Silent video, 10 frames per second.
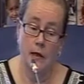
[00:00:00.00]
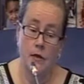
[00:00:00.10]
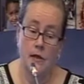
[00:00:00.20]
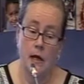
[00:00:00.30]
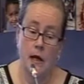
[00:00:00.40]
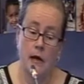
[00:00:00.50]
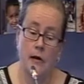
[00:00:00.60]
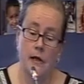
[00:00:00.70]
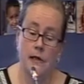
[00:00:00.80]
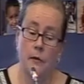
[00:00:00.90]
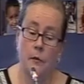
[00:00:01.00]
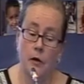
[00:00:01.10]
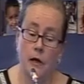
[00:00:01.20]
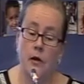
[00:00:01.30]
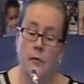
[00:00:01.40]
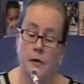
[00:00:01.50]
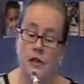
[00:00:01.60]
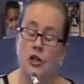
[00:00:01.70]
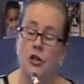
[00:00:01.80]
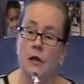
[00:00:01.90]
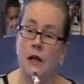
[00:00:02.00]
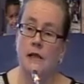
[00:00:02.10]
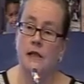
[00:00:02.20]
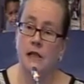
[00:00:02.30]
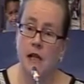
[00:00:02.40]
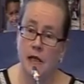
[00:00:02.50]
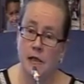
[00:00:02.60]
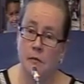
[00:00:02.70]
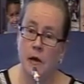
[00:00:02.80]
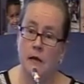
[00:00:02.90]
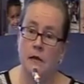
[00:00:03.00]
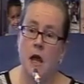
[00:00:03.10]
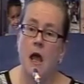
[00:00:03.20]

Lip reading: to say here is that body composition assessment